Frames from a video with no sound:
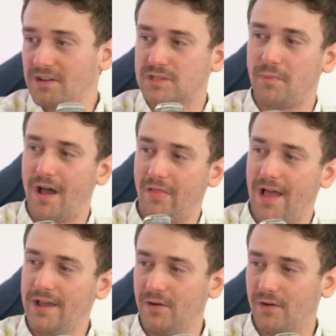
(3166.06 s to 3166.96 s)
to
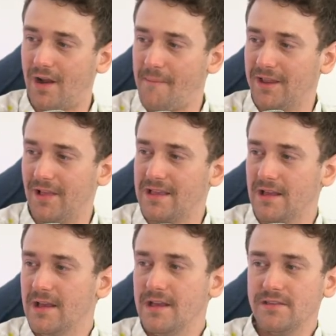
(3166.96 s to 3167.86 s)
Spotlight, or I mean, like,
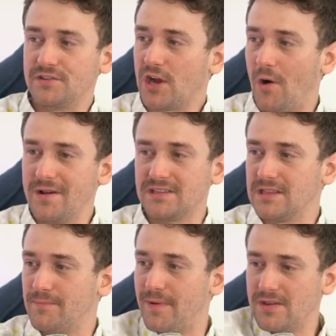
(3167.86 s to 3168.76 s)
it's always
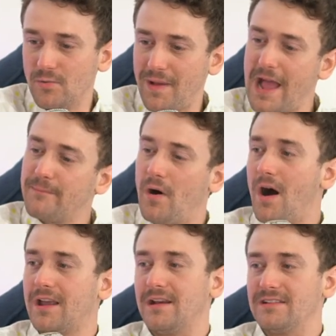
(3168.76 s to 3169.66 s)
in the your back pocket